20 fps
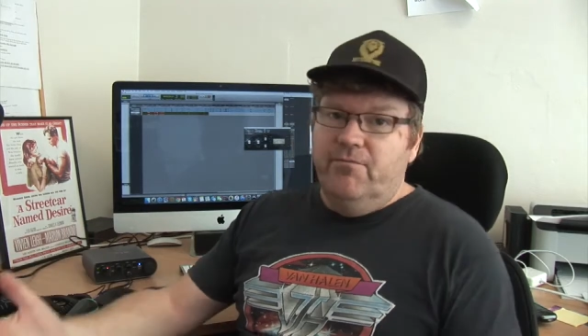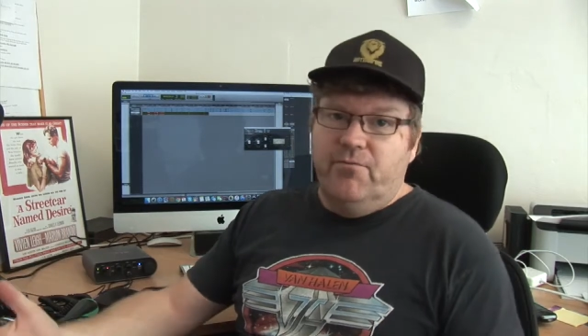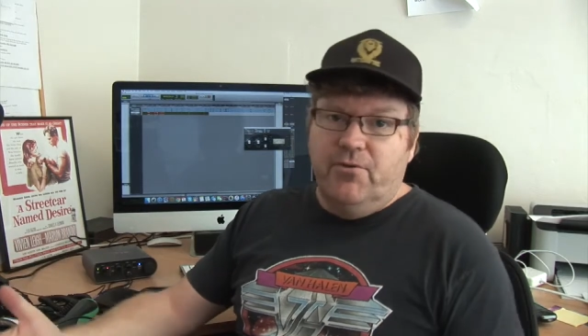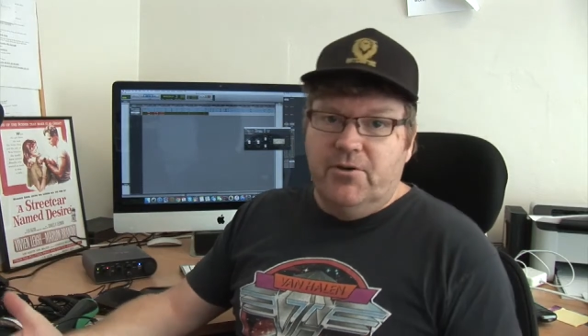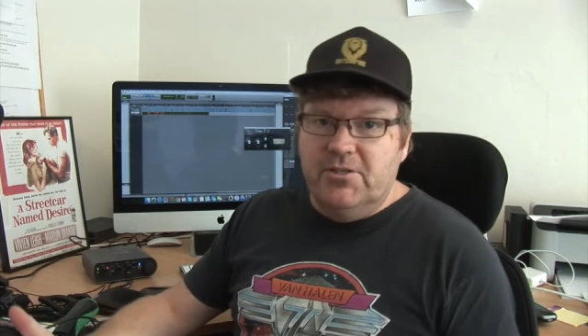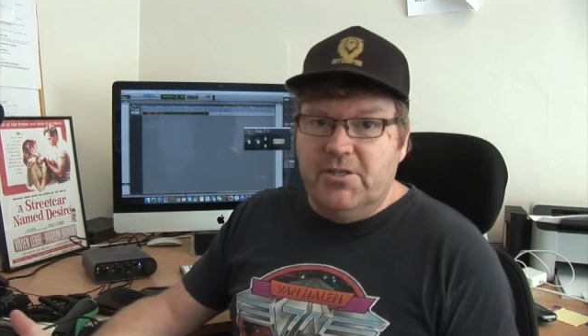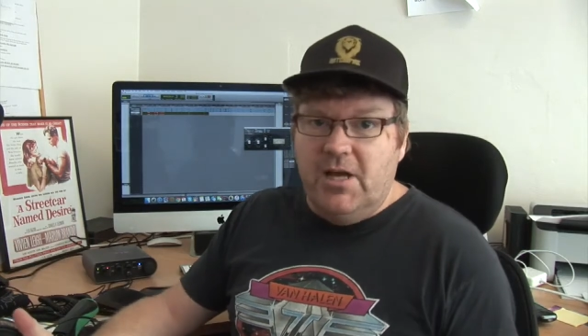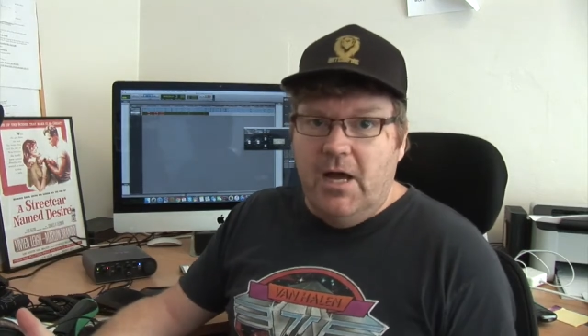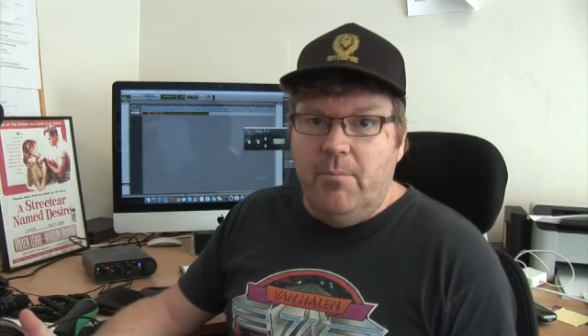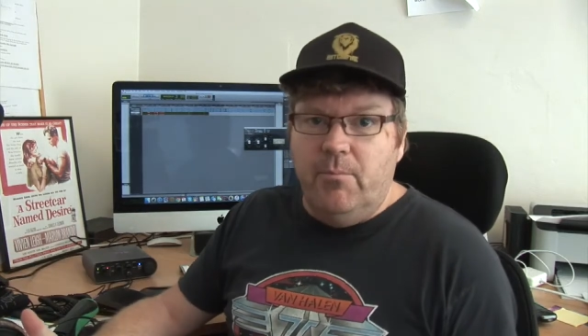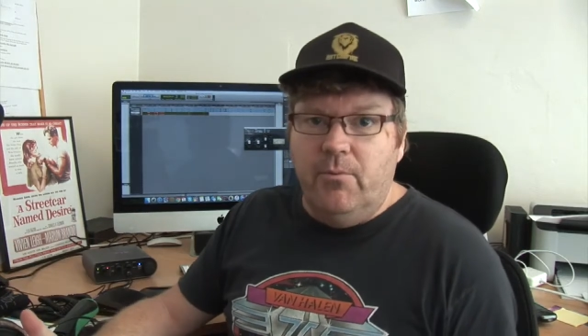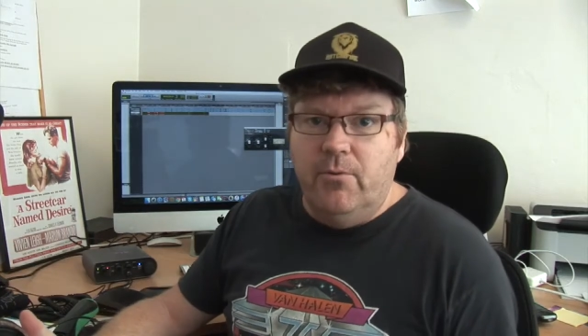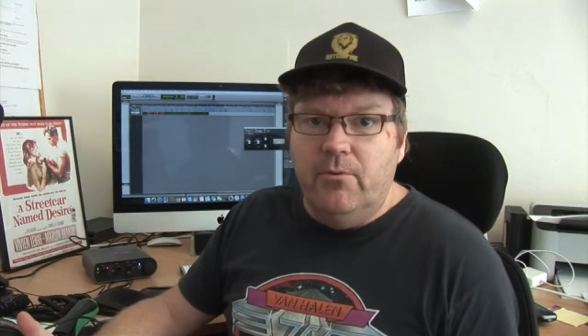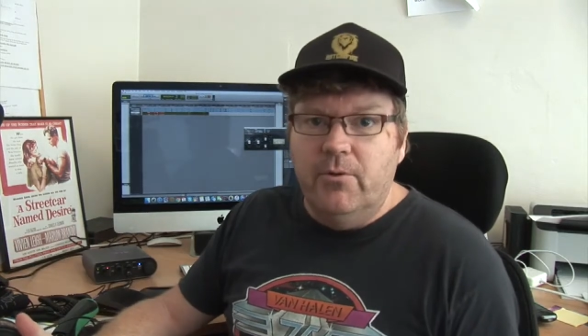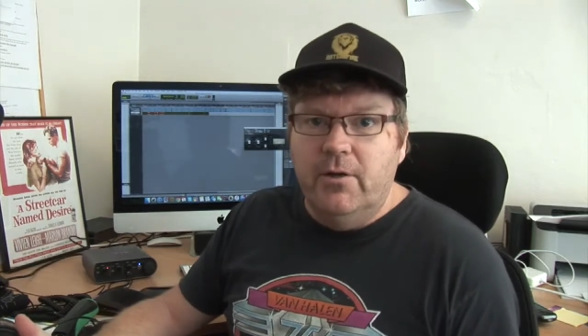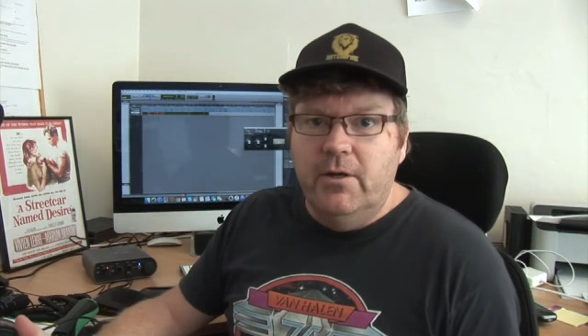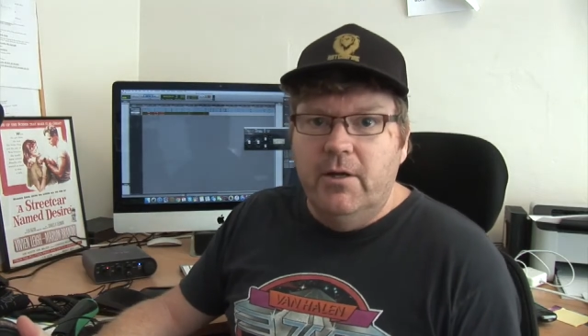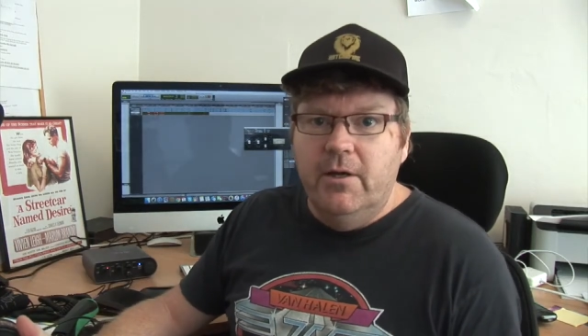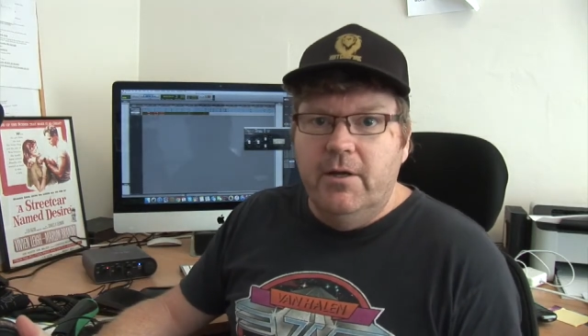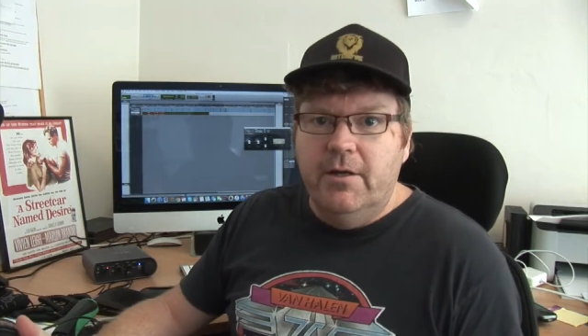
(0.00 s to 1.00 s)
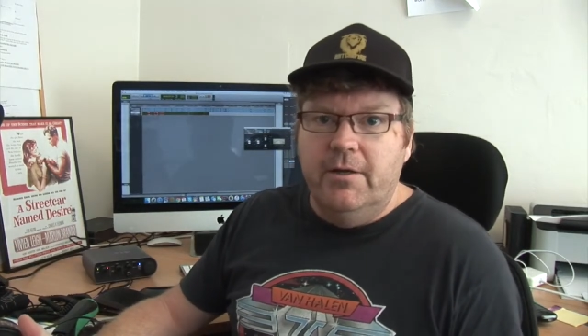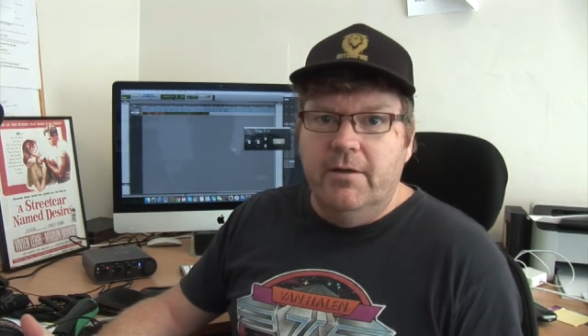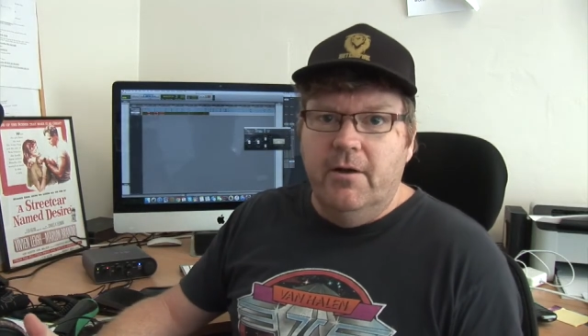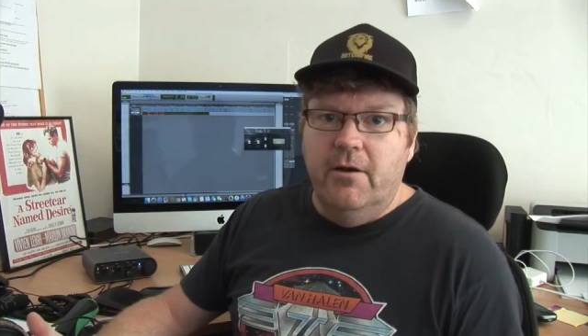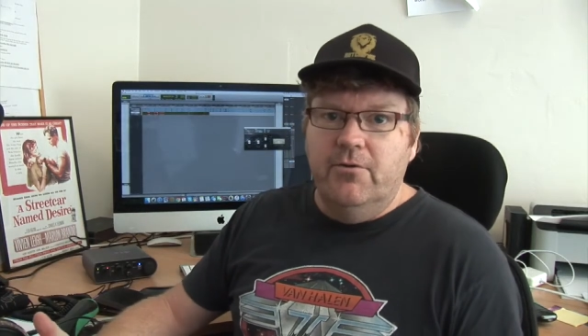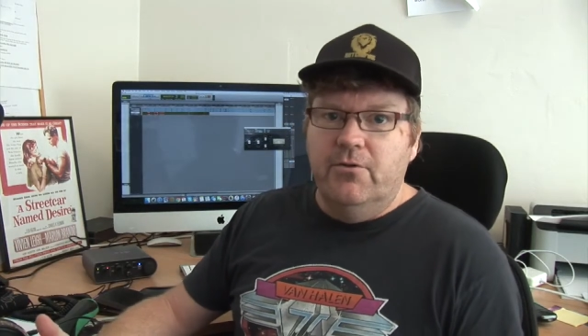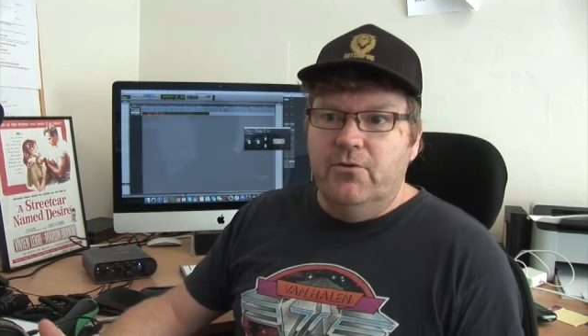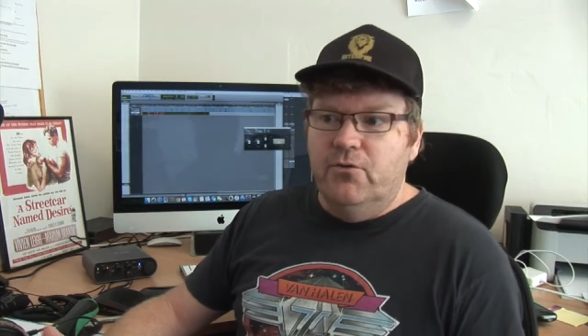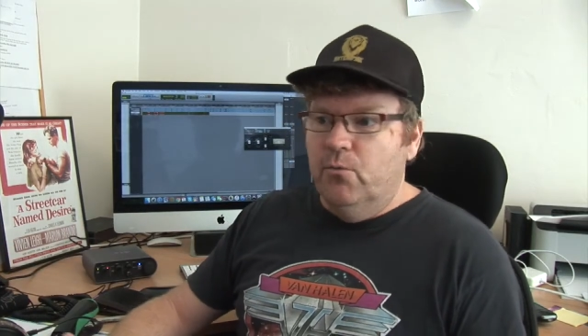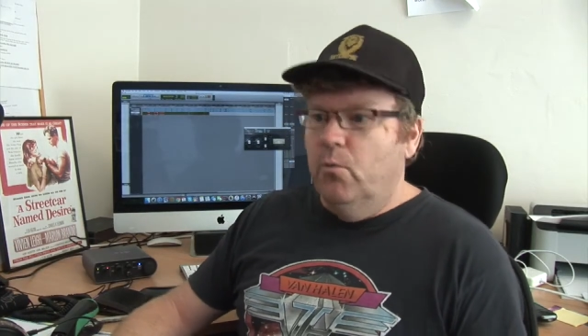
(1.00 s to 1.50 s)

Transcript: For example, the